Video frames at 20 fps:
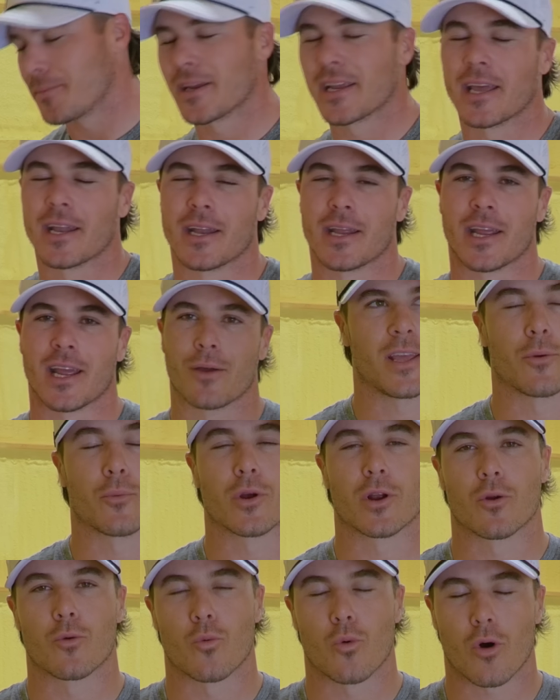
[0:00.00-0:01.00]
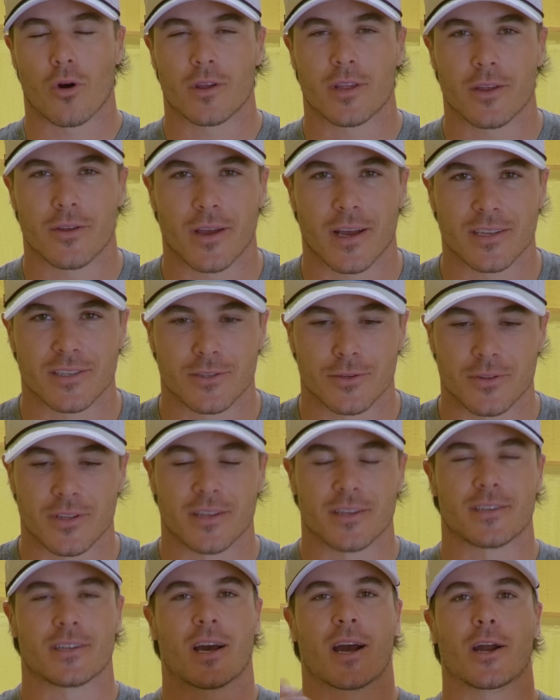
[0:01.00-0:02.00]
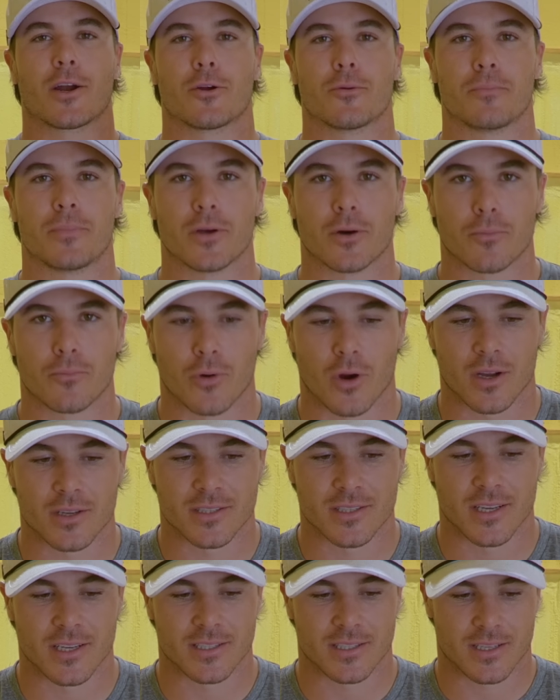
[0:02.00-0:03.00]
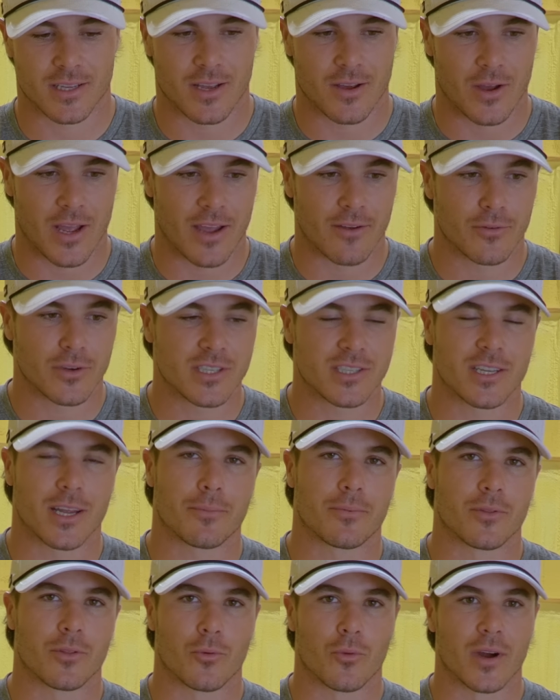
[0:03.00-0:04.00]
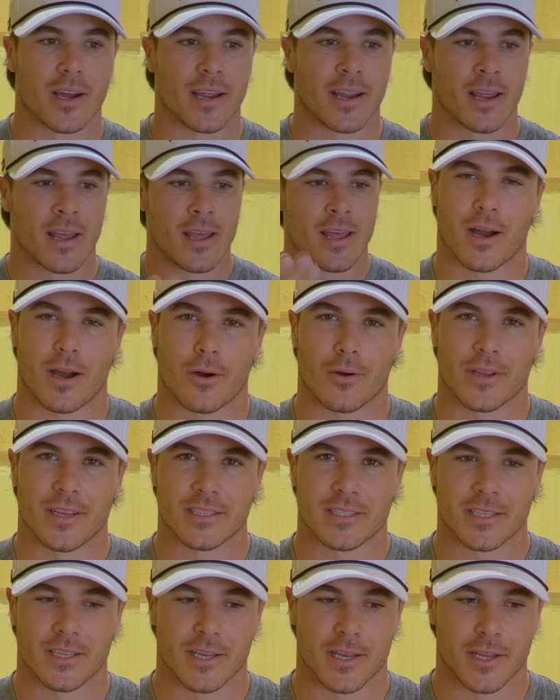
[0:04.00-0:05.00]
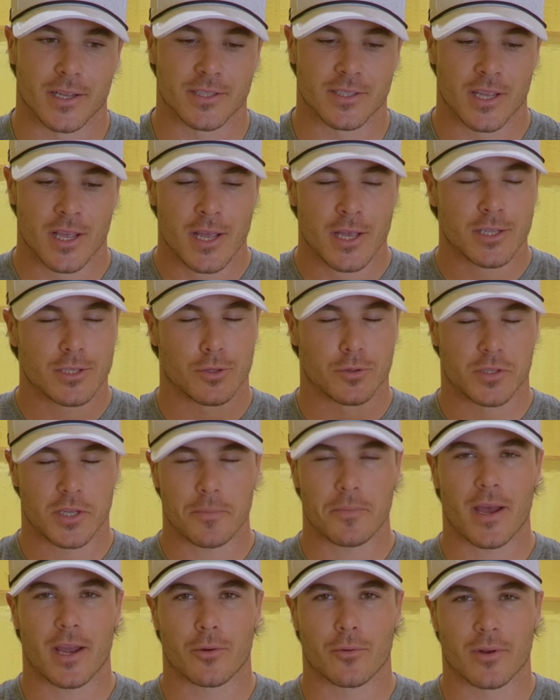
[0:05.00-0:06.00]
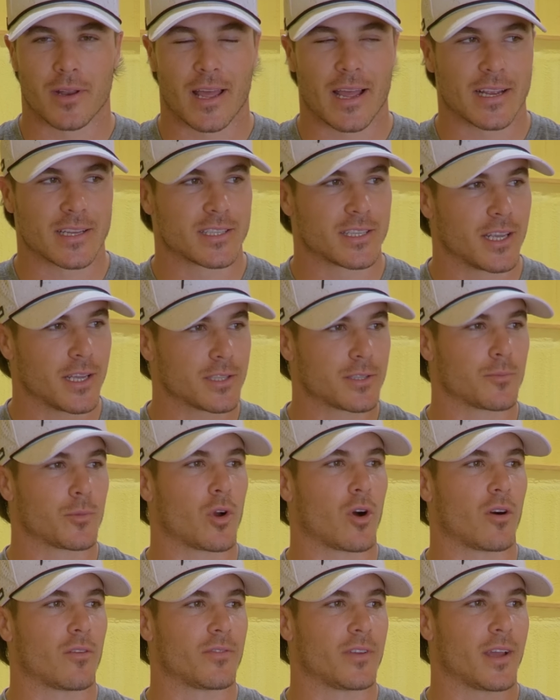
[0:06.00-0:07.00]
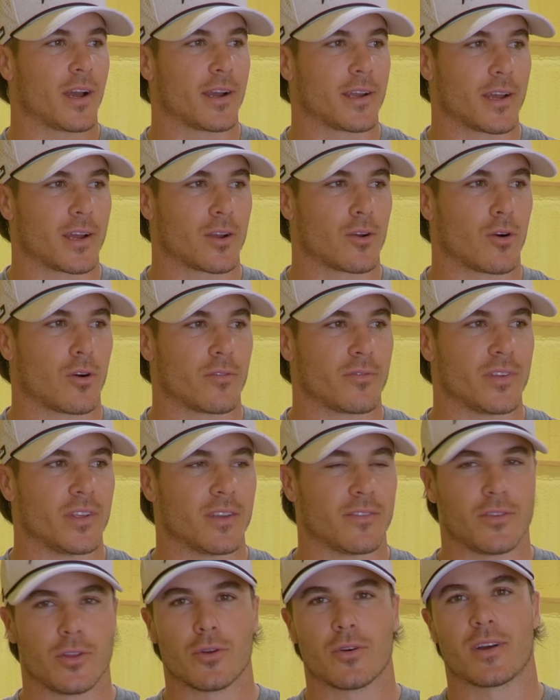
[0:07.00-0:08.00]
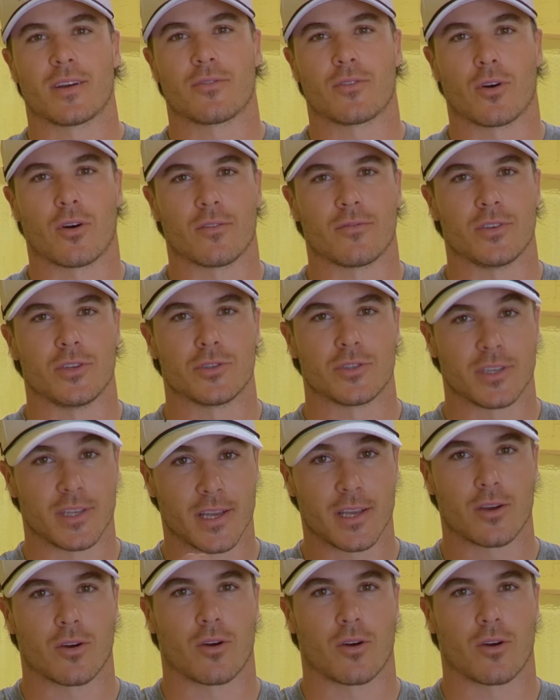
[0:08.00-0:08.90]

beginning, and we're gonna walk you guys through the entire build process, every step of the way, how easy it is. So sit back, relax, get some coffee. I got coffee. If you don't have coffee, you should get